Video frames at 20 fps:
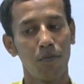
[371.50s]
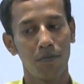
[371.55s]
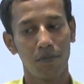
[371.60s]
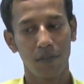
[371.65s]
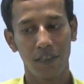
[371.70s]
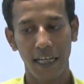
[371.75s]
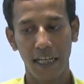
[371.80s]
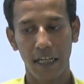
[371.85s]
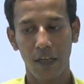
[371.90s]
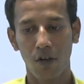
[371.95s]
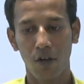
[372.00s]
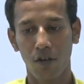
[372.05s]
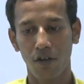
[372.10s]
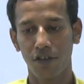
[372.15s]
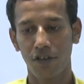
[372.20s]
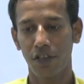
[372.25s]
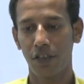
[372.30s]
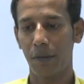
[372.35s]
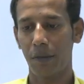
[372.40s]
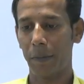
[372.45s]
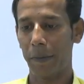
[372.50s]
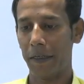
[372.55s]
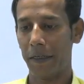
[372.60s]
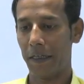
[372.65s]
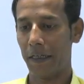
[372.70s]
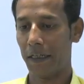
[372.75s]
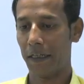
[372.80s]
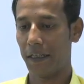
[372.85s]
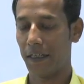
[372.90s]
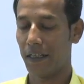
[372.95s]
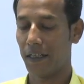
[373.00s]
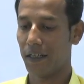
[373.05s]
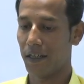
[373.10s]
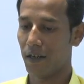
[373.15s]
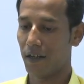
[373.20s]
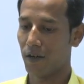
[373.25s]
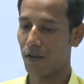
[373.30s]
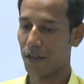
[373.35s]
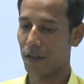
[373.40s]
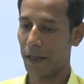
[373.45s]
technology dependent.
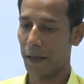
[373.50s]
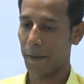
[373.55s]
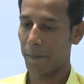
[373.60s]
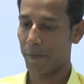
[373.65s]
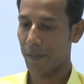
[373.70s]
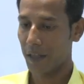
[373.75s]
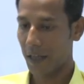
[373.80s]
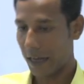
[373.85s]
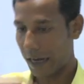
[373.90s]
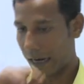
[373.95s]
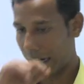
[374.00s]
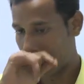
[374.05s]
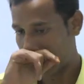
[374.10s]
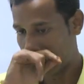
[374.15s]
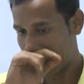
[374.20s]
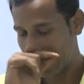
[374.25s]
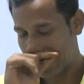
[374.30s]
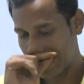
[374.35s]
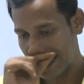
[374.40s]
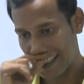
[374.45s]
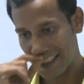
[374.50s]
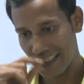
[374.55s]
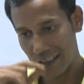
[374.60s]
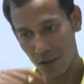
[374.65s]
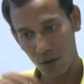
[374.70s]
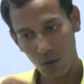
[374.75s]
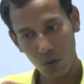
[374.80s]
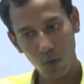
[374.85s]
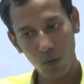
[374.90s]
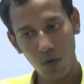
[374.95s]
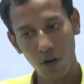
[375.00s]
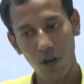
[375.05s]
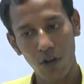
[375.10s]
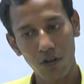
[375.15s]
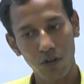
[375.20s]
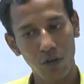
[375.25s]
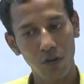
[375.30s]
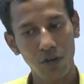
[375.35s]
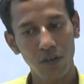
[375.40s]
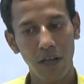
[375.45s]
Okay. And this tool
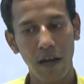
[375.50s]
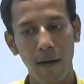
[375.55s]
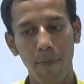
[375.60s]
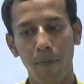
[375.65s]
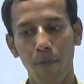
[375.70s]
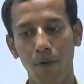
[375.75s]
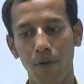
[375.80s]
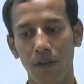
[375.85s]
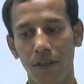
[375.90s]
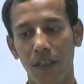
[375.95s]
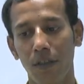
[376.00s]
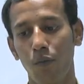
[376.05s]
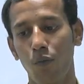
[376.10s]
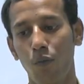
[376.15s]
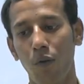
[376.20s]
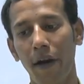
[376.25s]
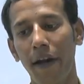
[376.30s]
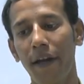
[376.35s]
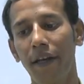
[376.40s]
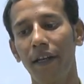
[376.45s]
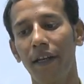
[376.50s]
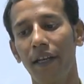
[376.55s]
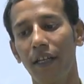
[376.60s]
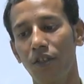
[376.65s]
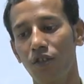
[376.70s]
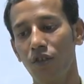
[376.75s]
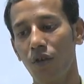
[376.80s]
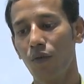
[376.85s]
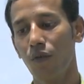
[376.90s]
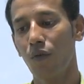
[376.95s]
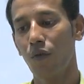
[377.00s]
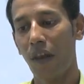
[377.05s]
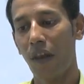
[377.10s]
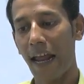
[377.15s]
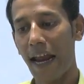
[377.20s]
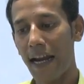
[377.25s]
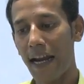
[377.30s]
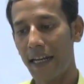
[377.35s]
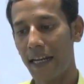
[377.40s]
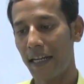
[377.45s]
also supports a wide range of
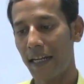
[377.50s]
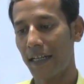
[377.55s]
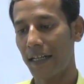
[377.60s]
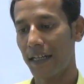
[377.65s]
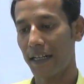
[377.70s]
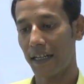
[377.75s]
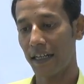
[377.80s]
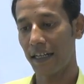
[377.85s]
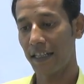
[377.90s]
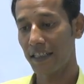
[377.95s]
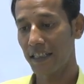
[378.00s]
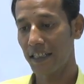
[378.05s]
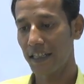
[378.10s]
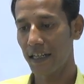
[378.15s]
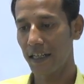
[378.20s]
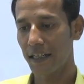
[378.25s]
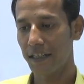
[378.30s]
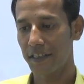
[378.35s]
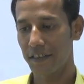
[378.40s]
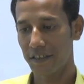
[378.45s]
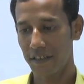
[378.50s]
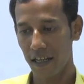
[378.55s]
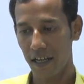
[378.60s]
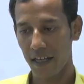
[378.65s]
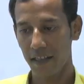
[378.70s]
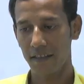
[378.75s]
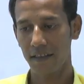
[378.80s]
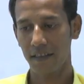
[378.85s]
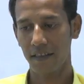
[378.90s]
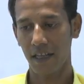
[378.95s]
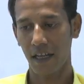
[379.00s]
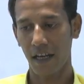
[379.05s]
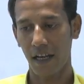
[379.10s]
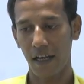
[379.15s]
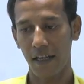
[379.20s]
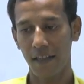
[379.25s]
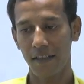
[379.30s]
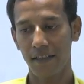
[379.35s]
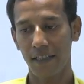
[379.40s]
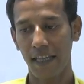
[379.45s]
flat and hierarchical design
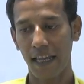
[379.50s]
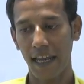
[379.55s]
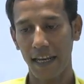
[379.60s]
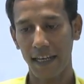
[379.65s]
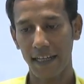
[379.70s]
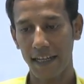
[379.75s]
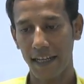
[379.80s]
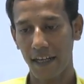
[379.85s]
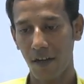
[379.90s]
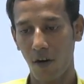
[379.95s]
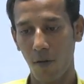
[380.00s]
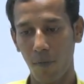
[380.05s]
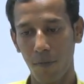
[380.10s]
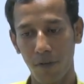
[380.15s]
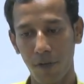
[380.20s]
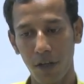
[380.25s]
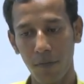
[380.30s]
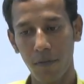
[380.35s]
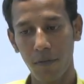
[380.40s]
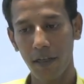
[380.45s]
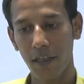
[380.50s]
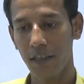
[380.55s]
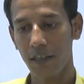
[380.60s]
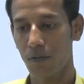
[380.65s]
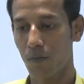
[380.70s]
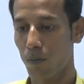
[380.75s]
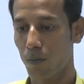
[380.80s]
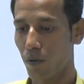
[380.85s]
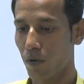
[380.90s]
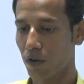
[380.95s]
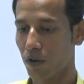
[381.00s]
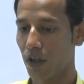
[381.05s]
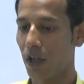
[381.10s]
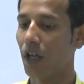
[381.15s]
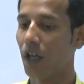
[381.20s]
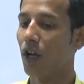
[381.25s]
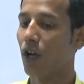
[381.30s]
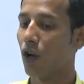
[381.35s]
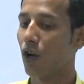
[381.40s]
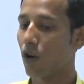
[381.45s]
styles and can optimize both
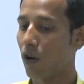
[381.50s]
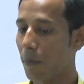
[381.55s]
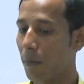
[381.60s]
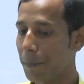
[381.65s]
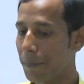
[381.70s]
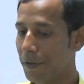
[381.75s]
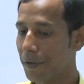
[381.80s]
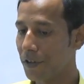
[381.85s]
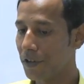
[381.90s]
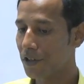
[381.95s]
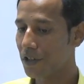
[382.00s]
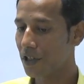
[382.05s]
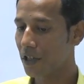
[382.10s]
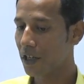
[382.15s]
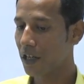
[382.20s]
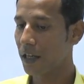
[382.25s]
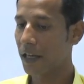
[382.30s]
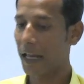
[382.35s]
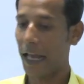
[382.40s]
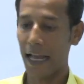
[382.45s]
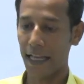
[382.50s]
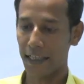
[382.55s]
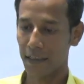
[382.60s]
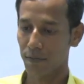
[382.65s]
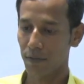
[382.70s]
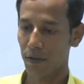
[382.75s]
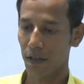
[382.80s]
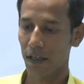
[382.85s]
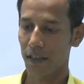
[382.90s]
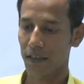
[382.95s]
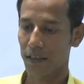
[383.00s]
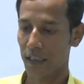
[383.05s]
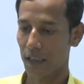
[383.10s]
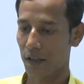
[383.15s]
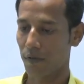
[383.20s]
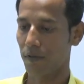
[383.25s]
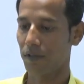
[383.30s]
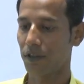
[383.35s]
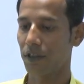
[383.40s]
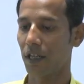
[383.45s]
combinational as well as
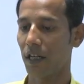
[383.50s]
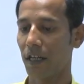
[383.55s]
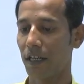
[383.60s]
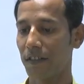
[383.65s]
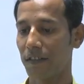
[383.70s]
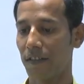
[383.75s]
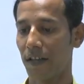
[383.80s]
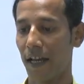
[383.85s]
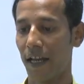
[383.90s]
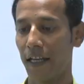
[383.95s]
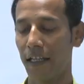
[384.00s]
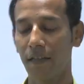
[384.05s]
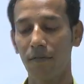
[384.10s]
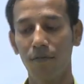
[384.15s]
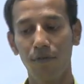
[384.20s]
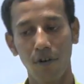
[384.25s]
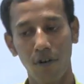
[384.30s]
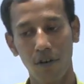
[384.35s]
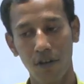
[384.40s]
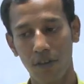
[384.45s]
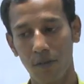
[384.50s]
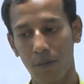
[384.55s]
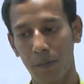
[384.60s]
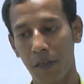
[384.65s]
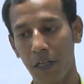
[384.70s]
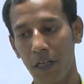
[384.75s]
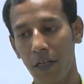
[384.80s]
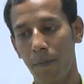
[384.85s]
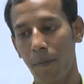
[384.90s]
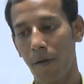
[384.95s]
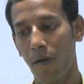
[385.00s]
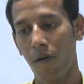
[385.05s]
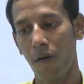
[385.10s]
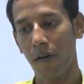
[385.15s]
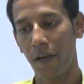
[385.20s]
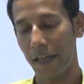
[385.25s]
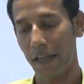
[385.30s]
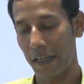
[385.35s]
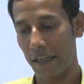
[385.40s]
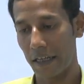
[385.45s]
sequential design for speed, power,
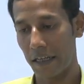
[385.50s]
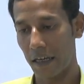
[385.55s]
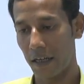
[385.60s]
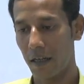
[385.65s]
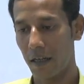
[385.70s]
area,